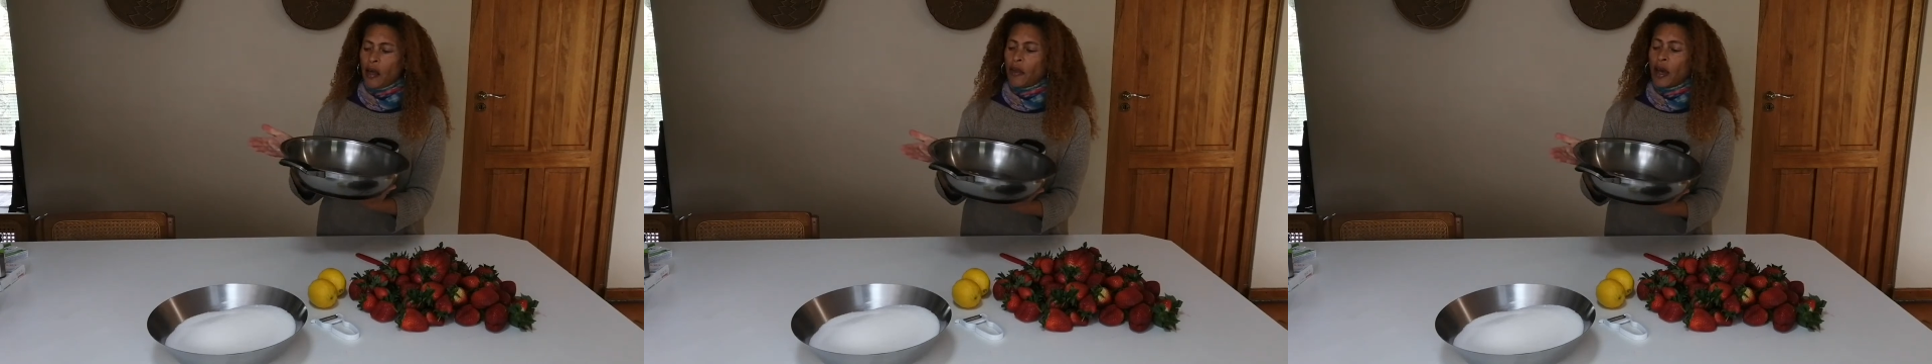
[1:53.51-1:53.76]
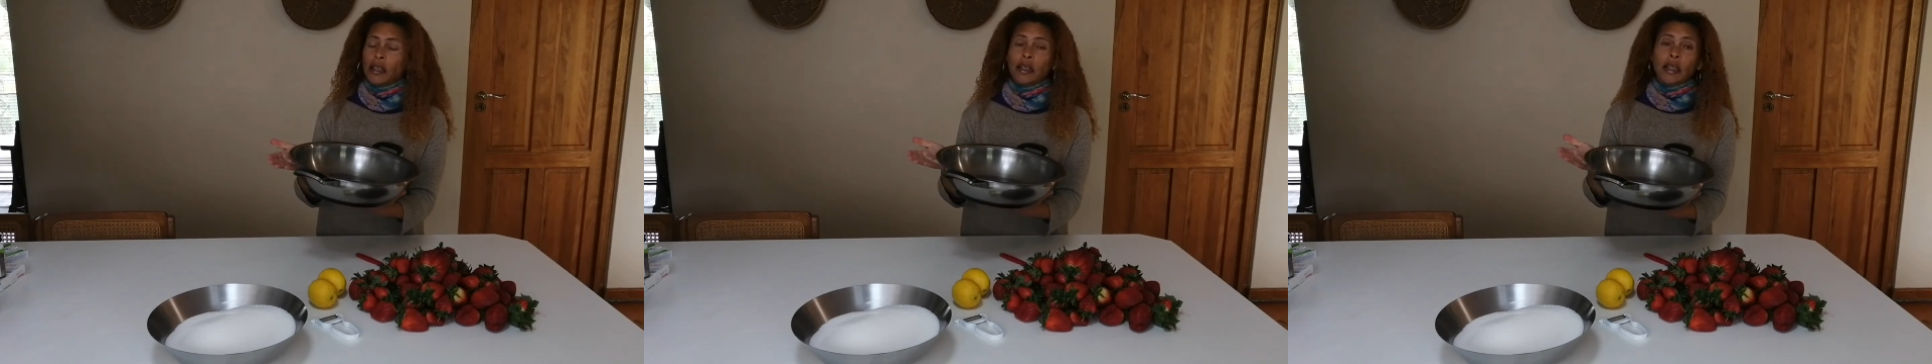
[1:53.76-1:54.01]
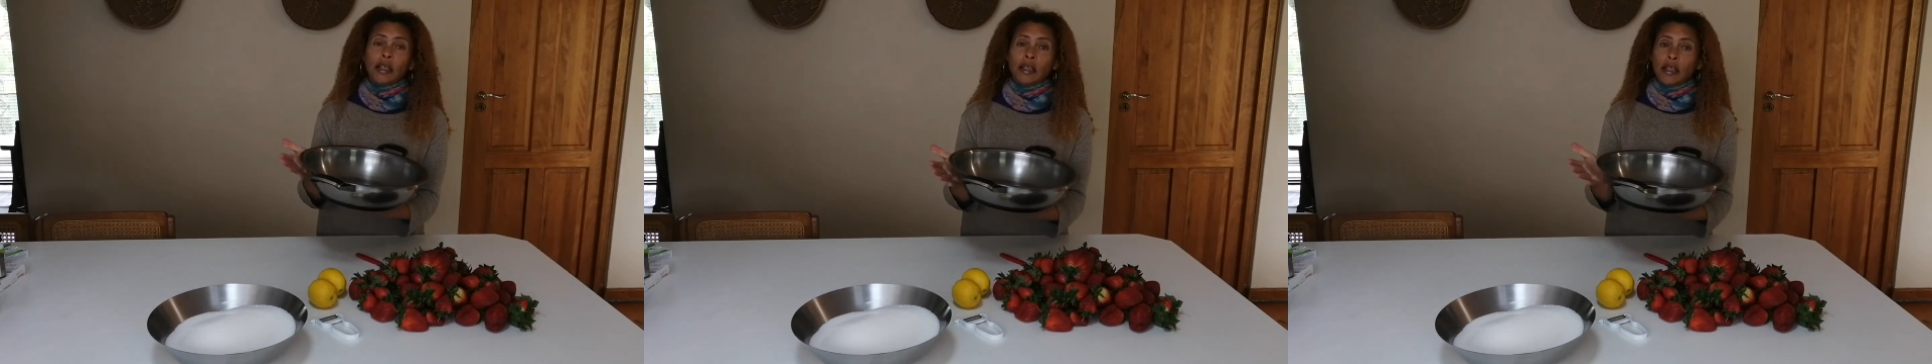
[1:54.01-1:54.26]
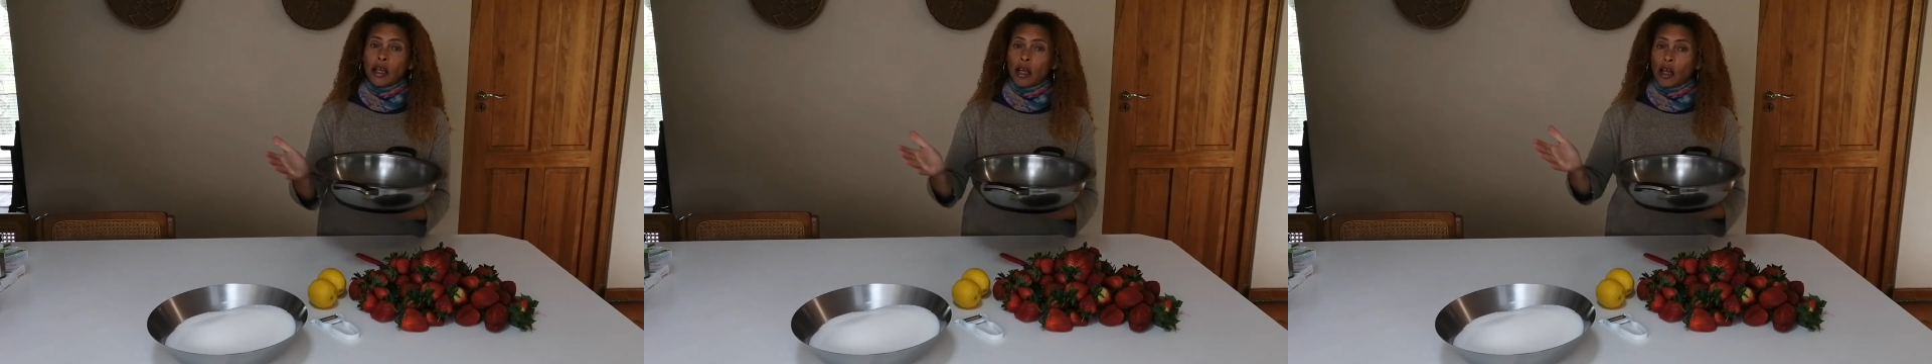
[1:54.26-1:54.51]
that
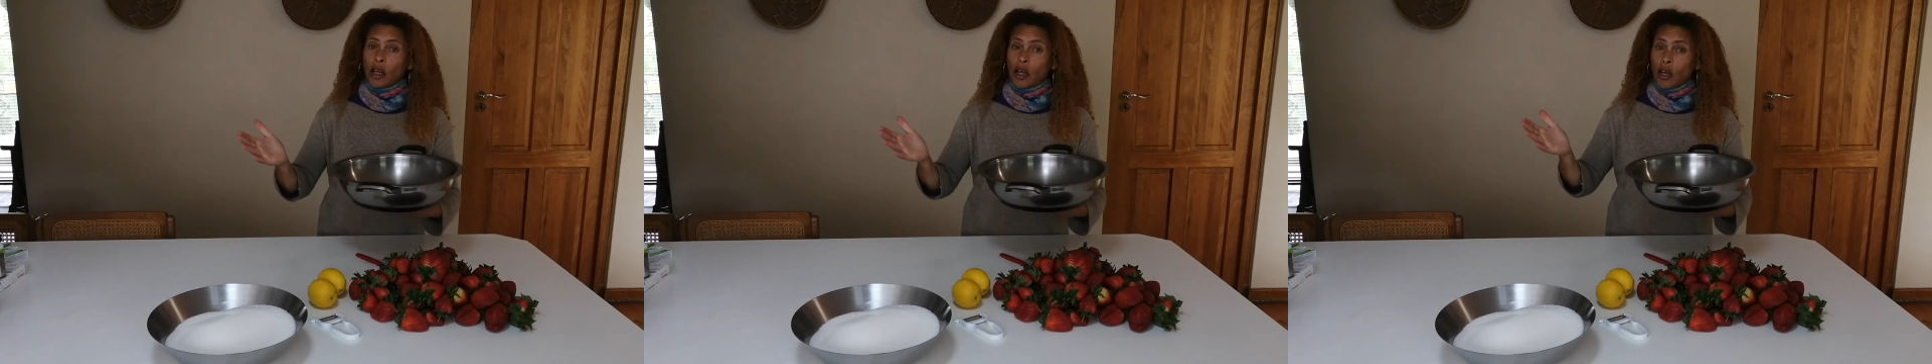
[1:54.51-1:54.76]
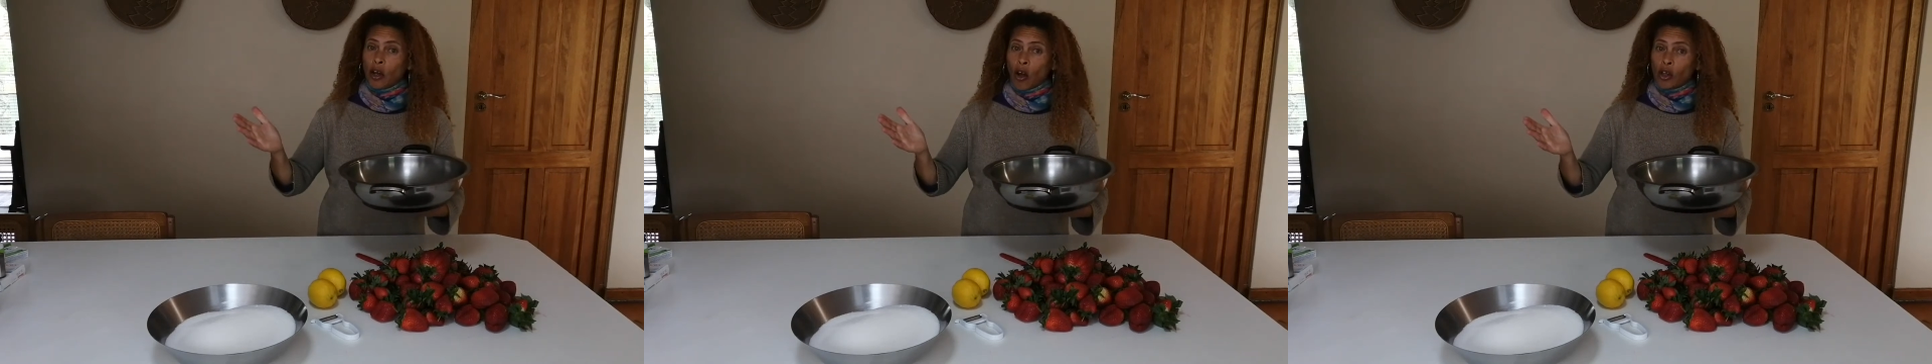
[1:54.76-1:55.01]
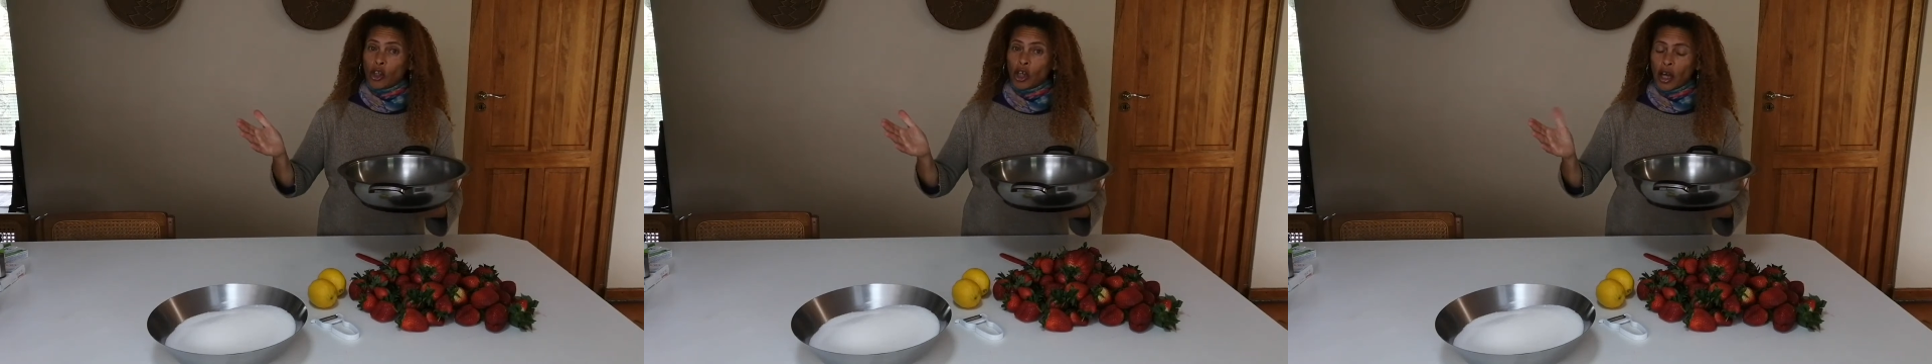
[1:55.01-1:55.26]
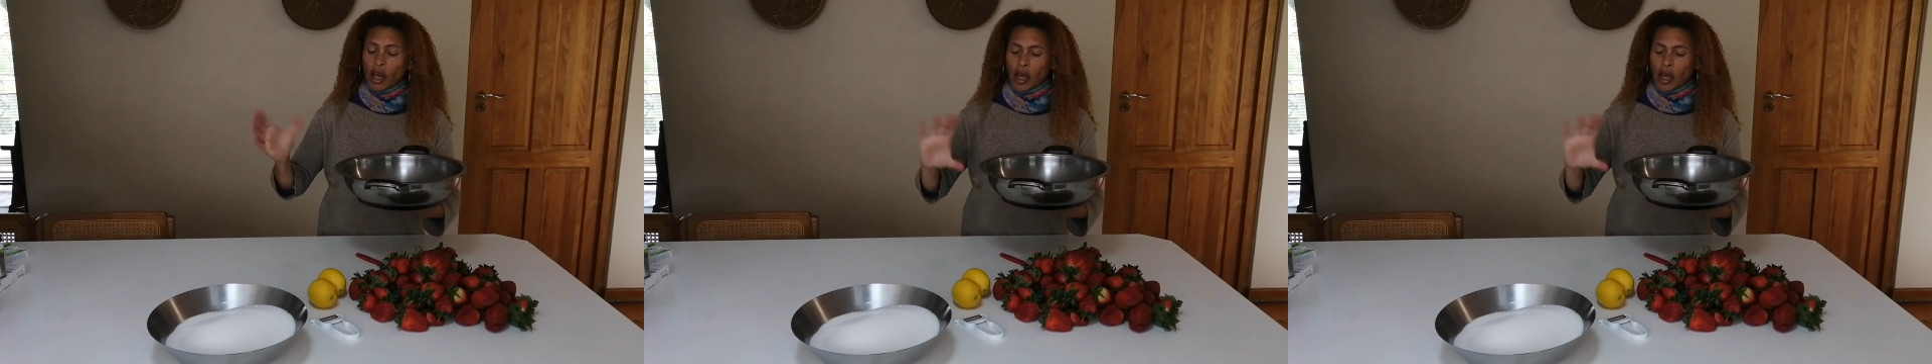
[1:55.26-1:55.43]
is larger